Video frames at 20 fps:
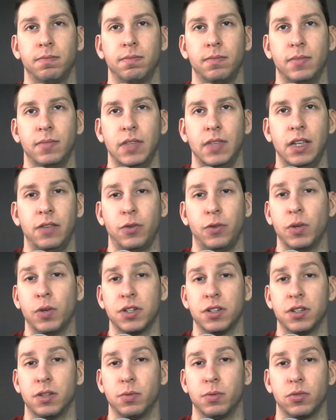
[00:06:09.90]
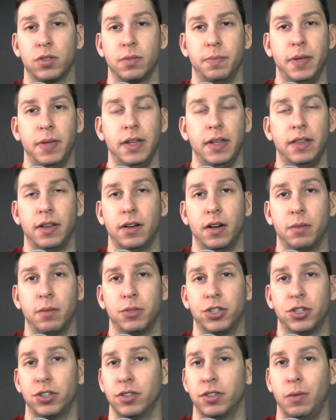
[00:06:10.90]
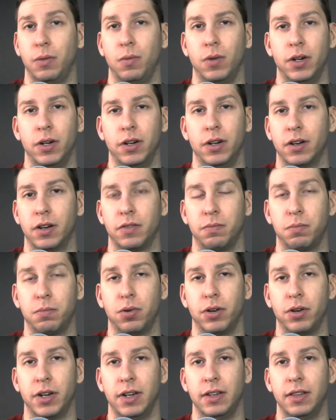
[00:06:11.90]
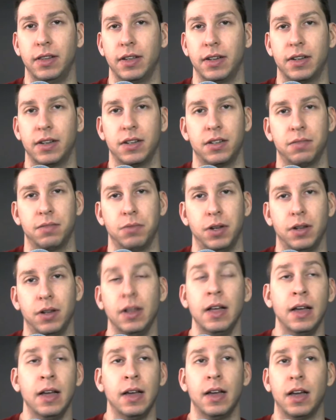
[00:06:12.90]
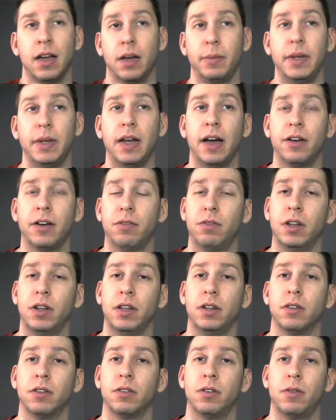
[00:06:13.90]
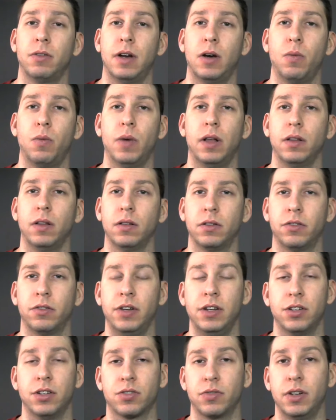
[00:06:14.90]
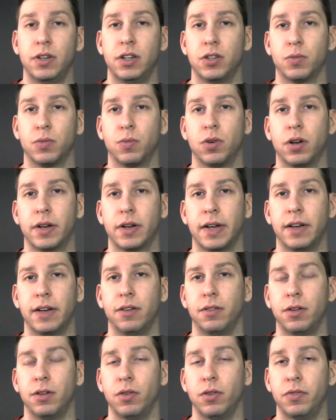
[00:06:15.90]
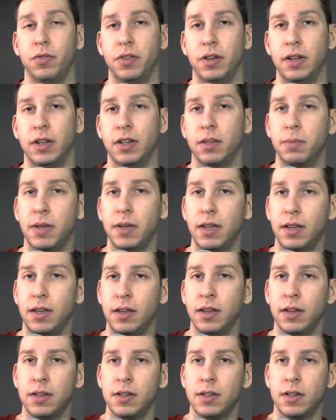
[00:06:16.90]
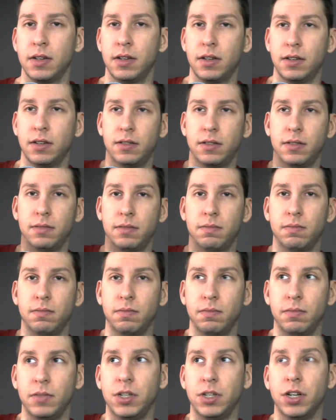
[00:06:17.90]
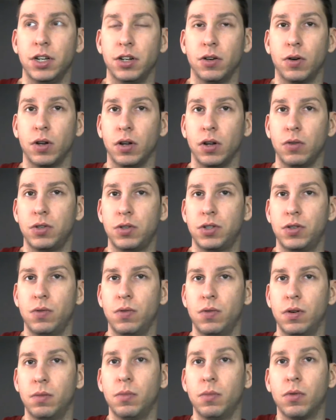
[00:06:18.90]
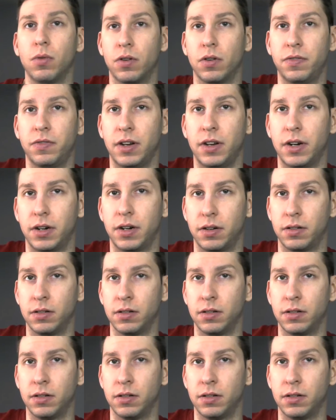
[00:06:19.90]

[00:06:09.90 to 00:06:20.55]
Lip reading: it wasn't supposed to be there, I'm sure they would not have put it in there, because, well, I mean, I really don't know how well green screens work. I don't know if you need to be, close to them, or if they're,